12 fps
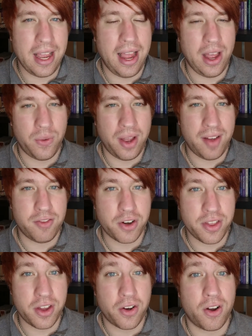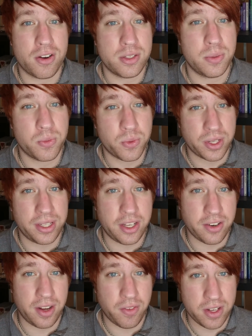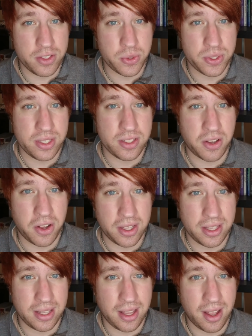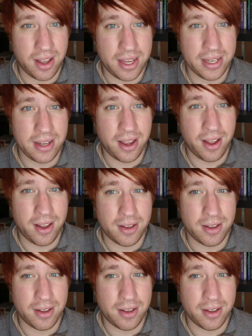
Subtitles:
However, there are some really great resources online.